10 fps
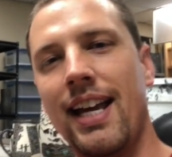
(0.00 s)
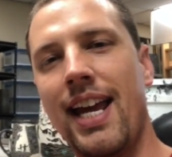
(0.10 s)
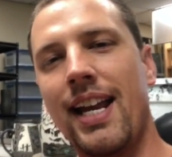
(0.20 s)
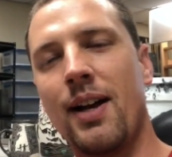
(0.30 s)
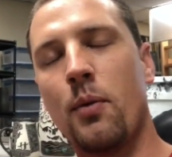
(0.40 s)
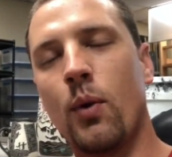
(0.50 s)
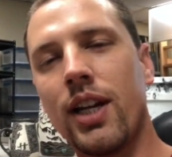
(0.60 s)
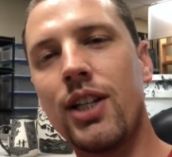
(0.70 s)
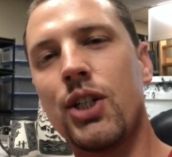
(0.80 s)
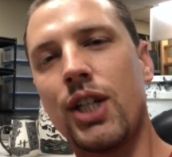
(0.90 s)
and I
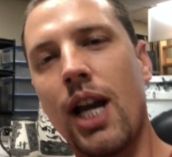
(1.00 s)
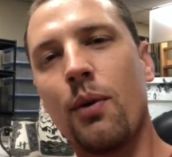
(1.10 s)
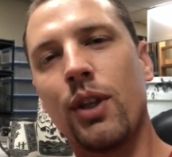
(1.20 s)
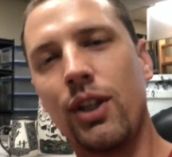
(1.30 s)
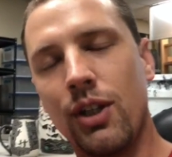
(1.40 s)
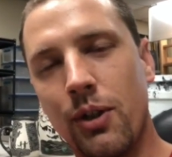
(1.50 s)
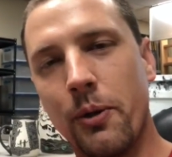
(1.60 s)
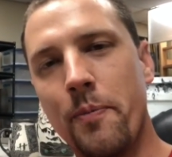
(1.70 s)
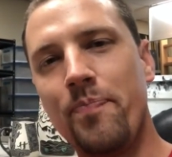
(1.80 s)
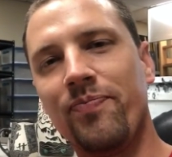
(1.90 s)
wanted to share with you